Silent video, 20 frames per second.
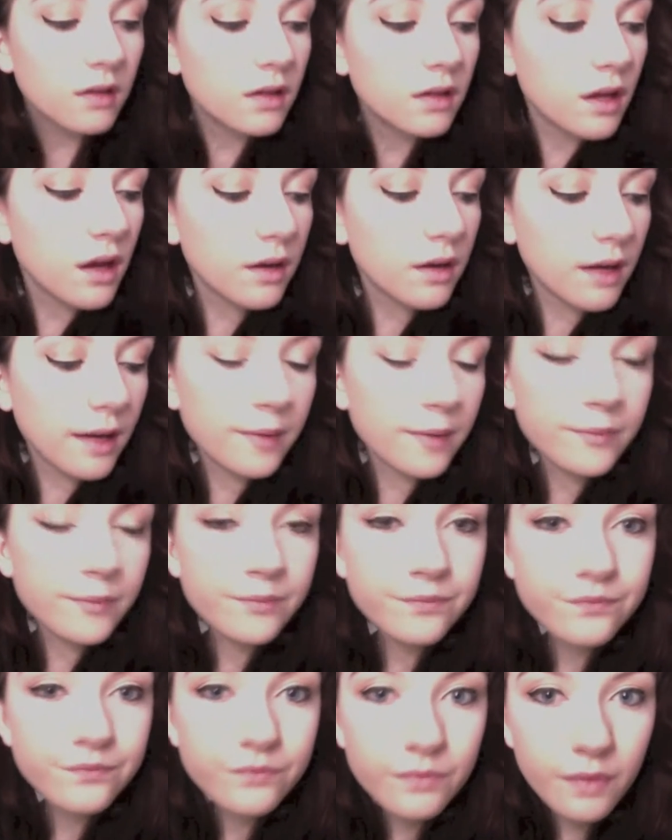Okay,
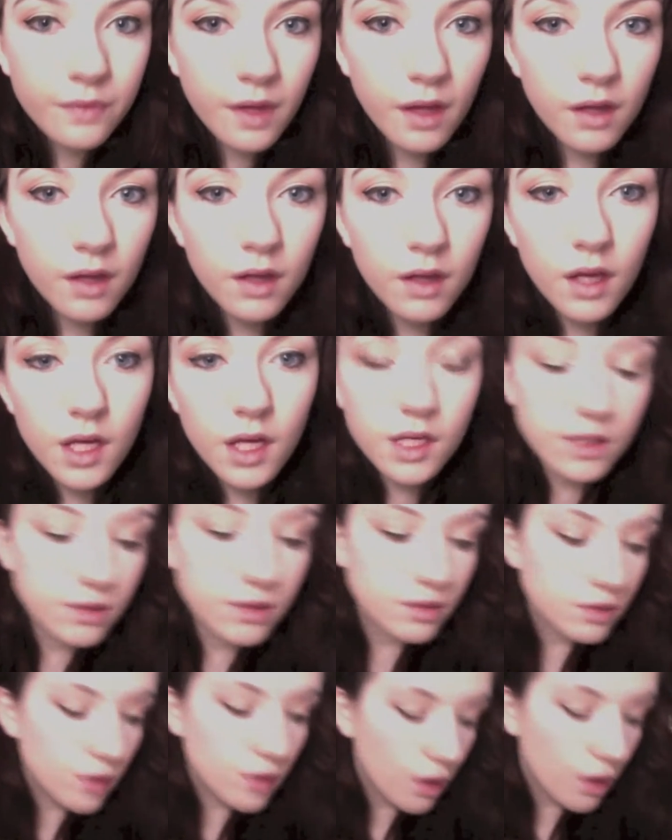
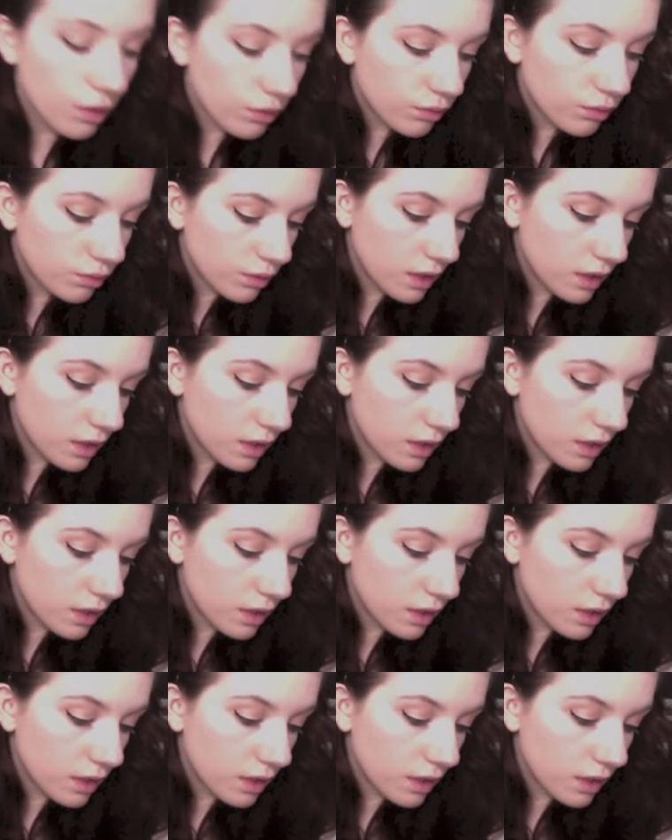so